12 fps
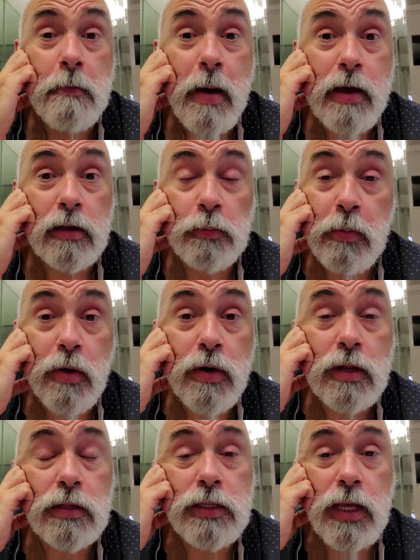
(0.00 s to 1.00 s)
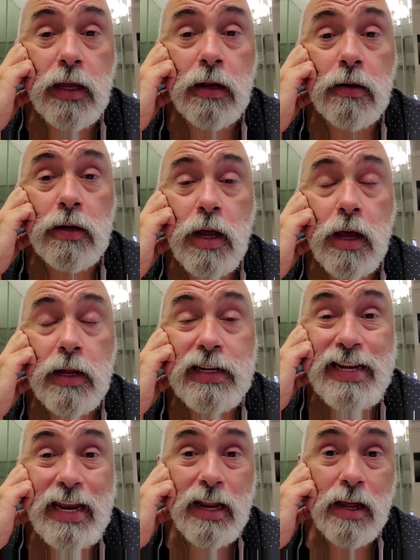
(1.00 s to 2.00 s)
my experience in
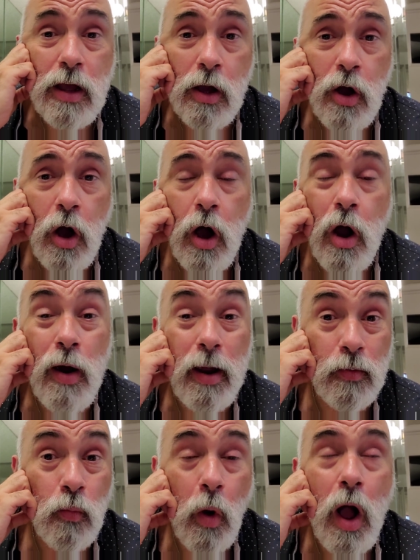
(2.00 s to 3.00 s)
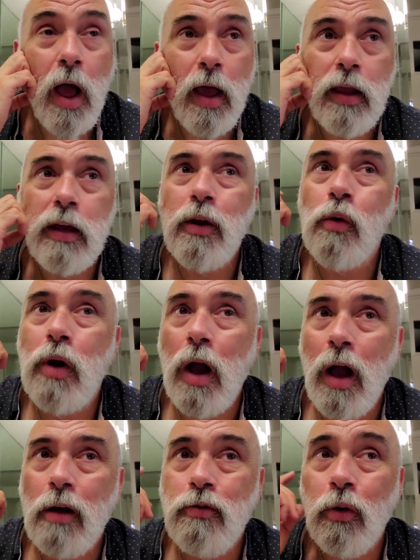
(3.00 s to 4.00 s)
needing a car and why, you know,
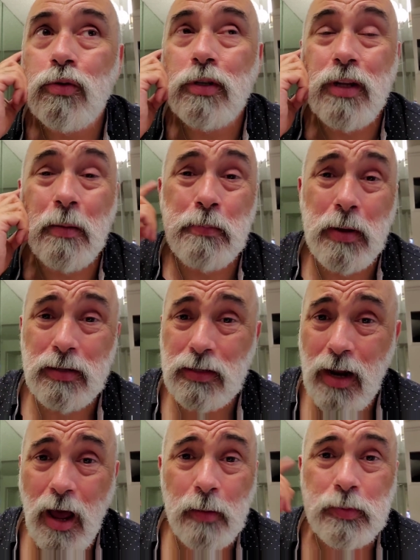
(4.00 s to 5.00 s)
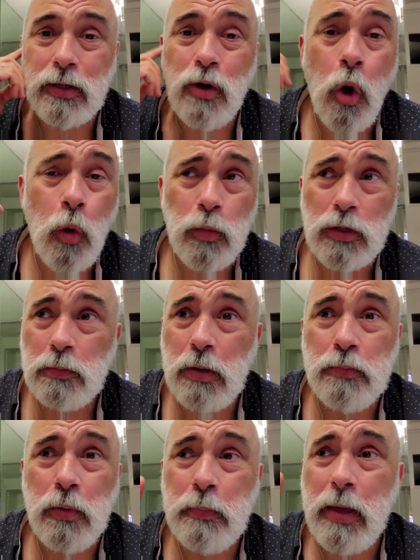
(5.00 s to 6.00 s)
cockroaches at bus stops and homeless
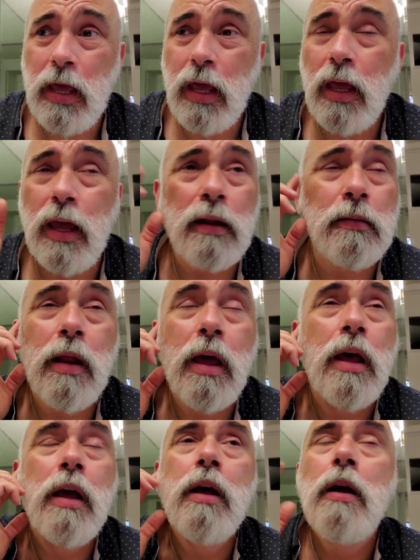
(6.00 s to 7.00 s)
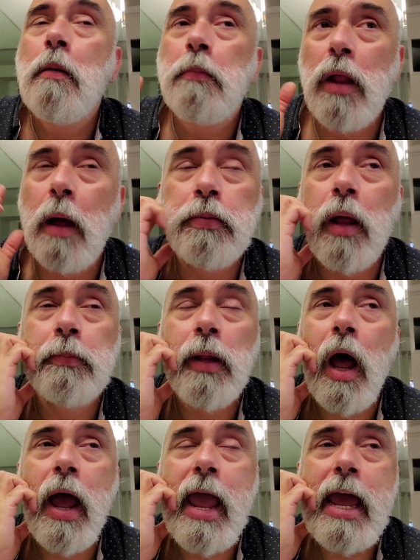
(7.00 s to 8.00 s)
people peeing and blah, blah,
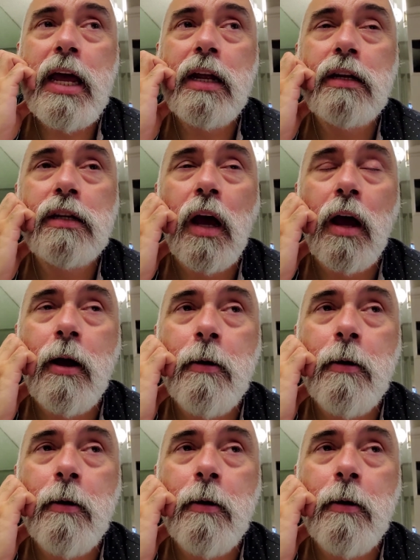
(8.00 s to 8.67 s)
blah. And